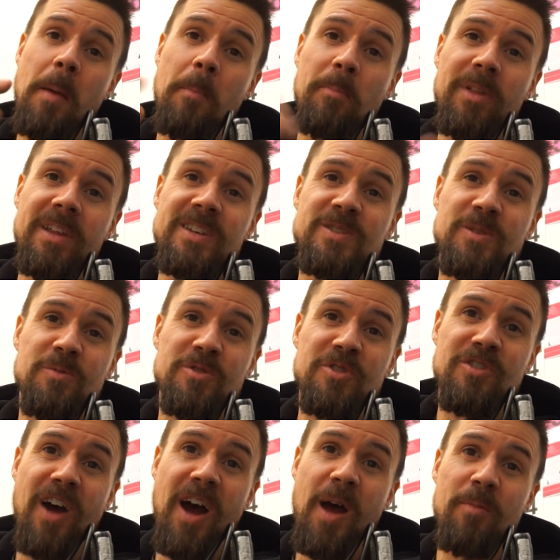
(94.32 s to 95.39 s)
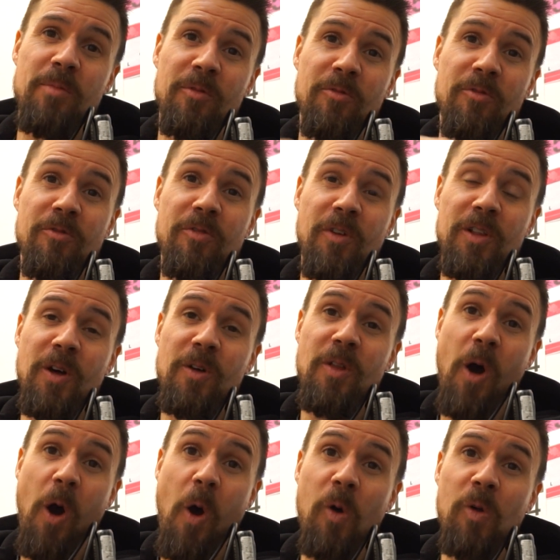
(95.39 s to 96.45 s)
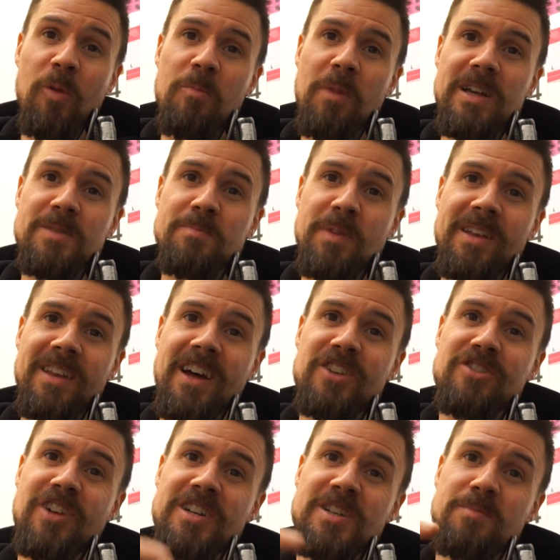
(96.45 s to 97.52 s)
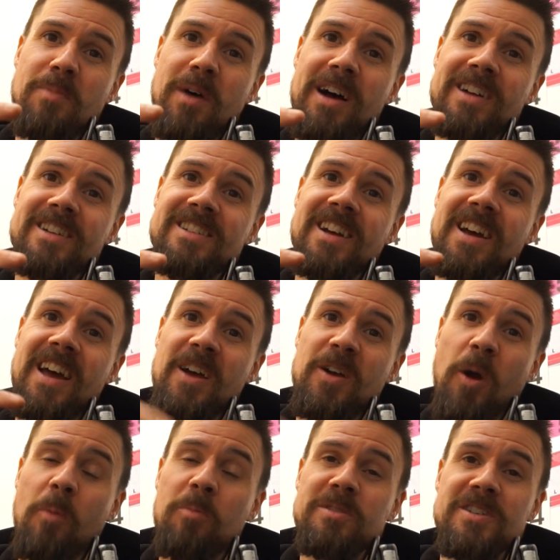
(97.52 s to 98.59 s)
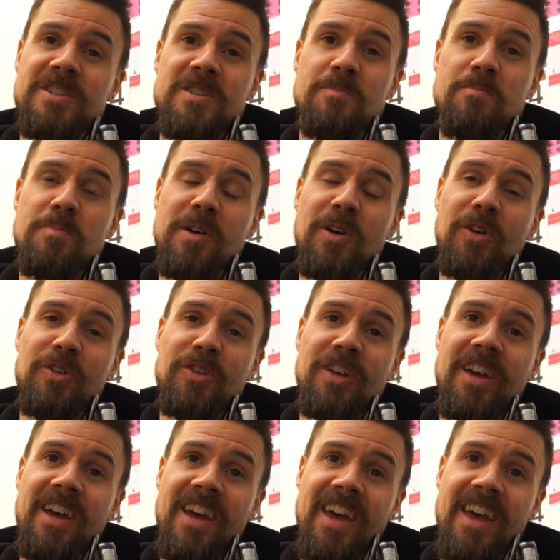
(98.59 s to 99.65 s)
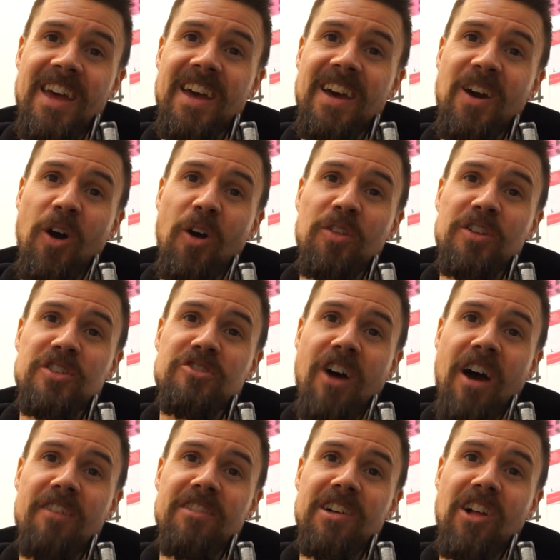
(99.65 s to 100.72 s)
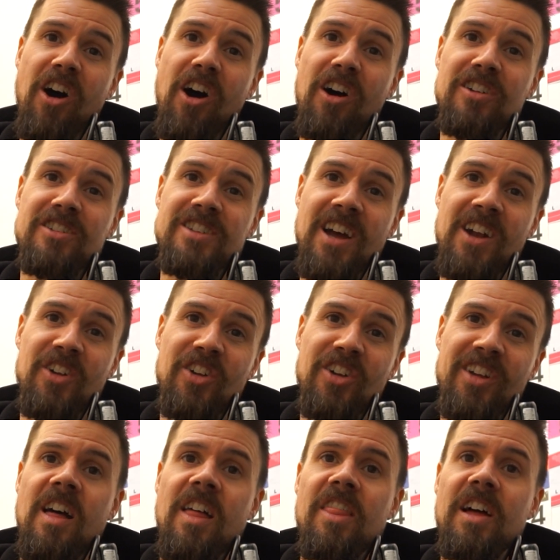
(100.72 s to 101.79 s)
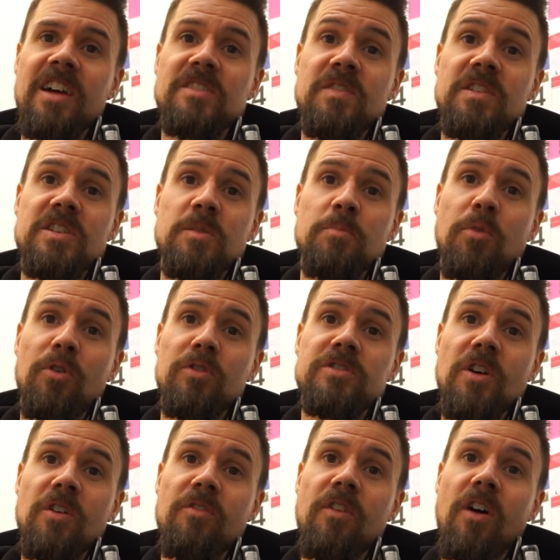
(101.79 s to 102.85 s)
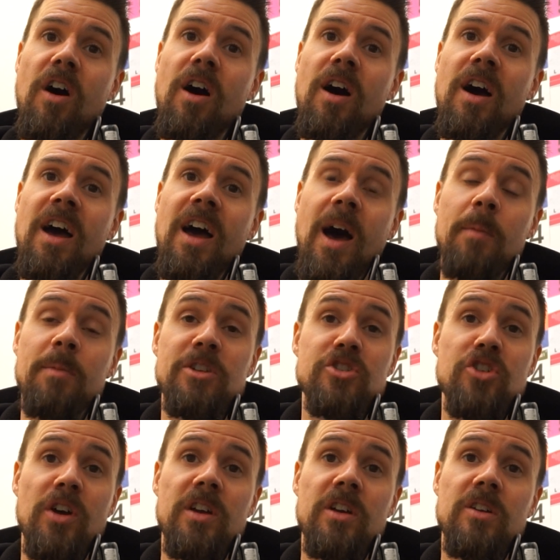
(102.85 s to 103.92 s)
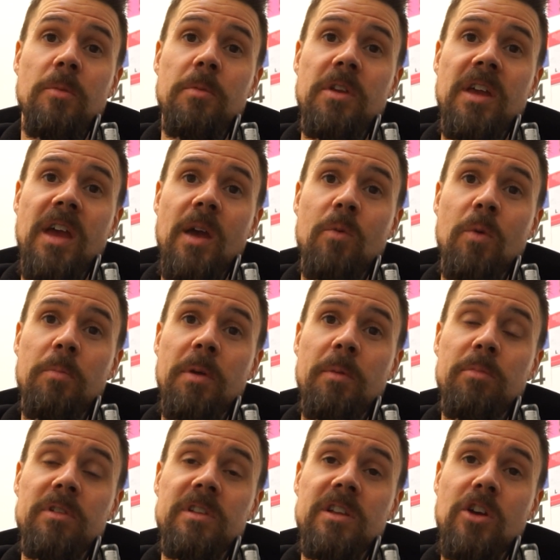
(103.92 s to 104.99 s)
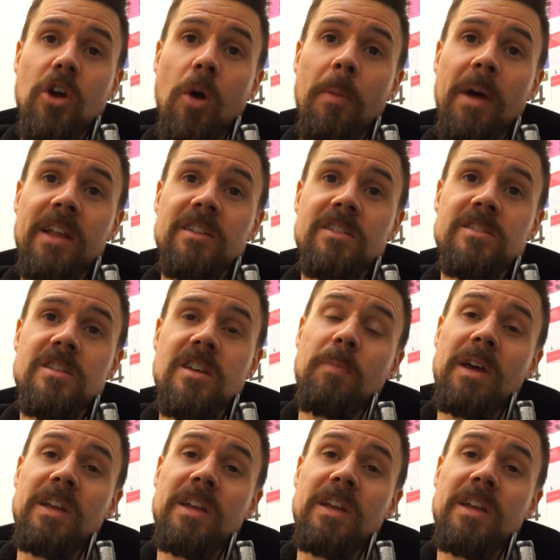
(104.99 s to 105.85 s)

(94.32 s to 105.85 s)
Please subscribe and follow the whole of my Spindatt trasherbash competition build here on the TriRealHard channel. Thanks for your support so far. I'm enjoying communicating with people in the comments.